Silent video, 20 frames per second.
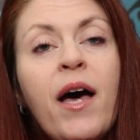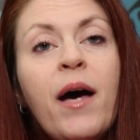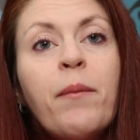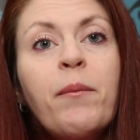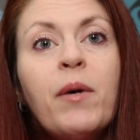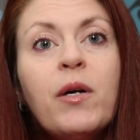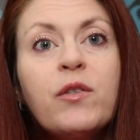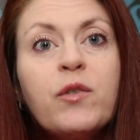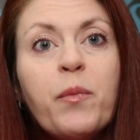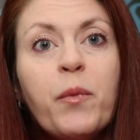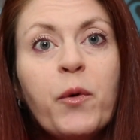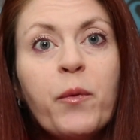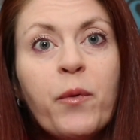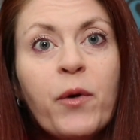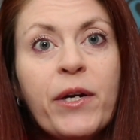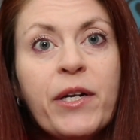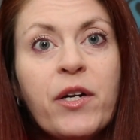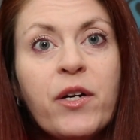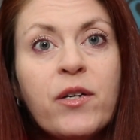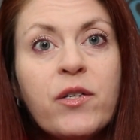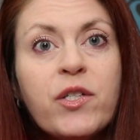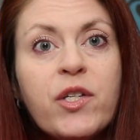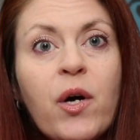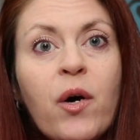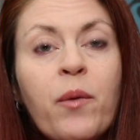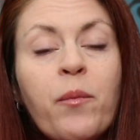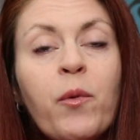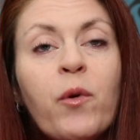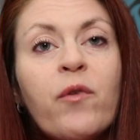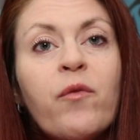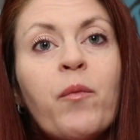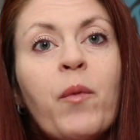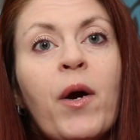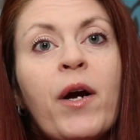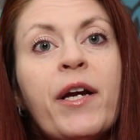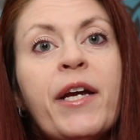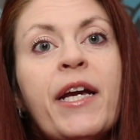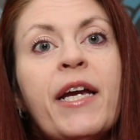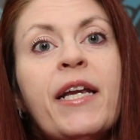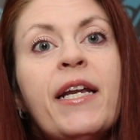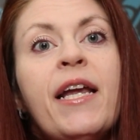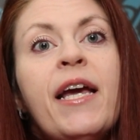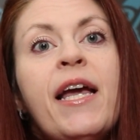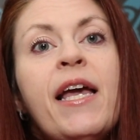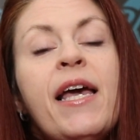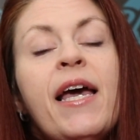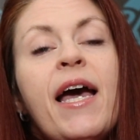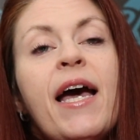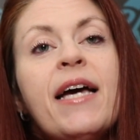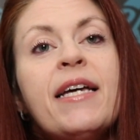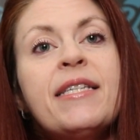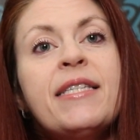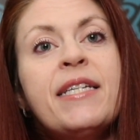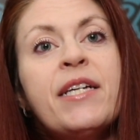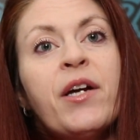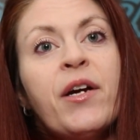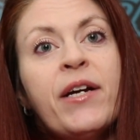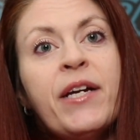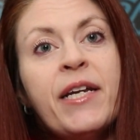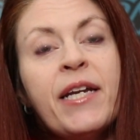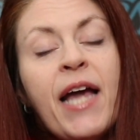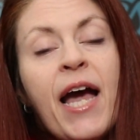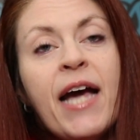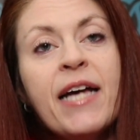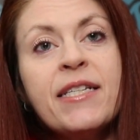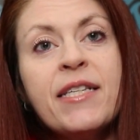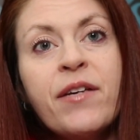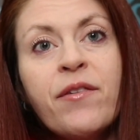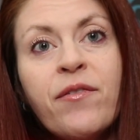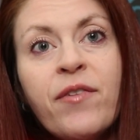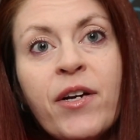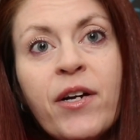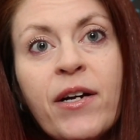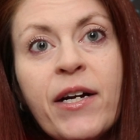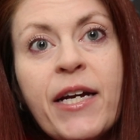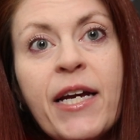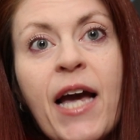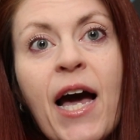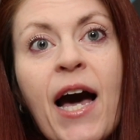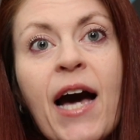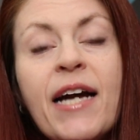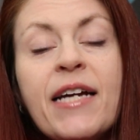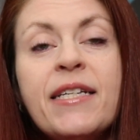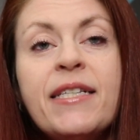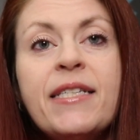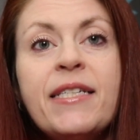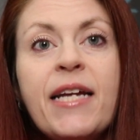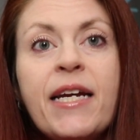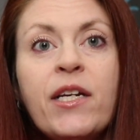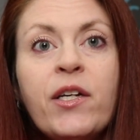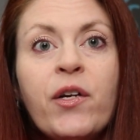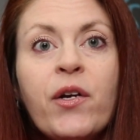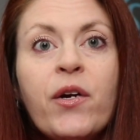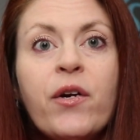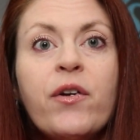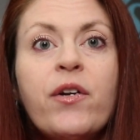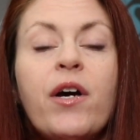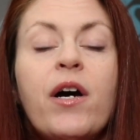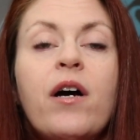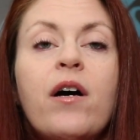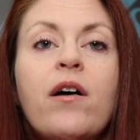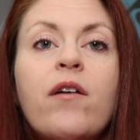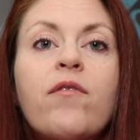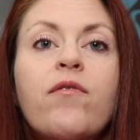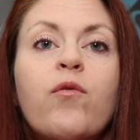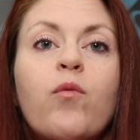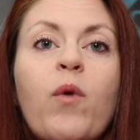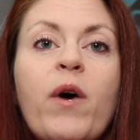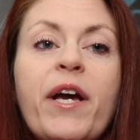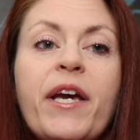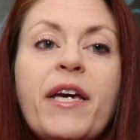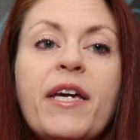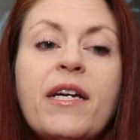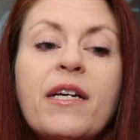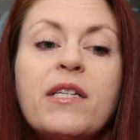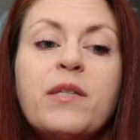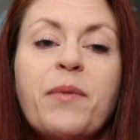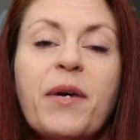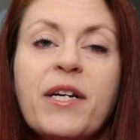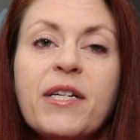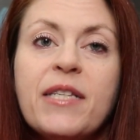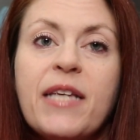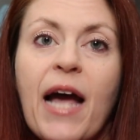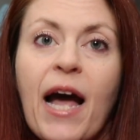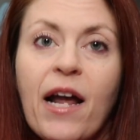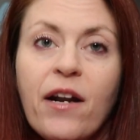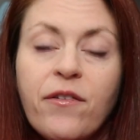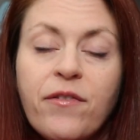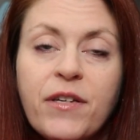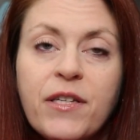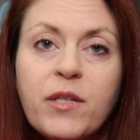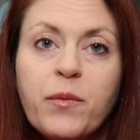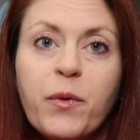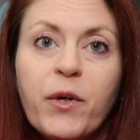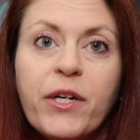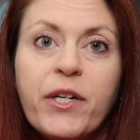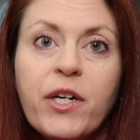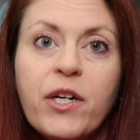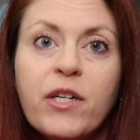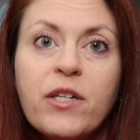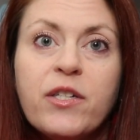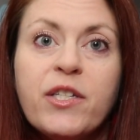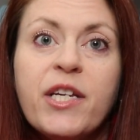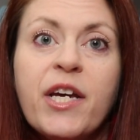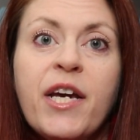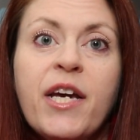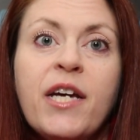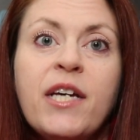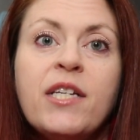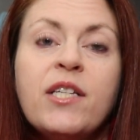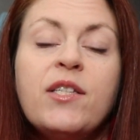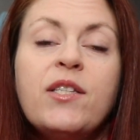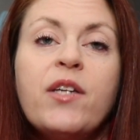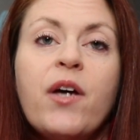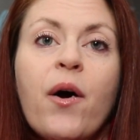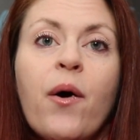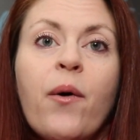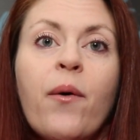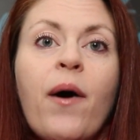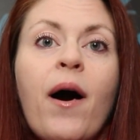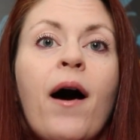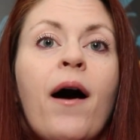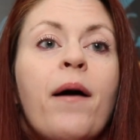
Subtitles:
multiple breeders on Morph Market, as Darian has a very high standard of what he expects out of his breeders. So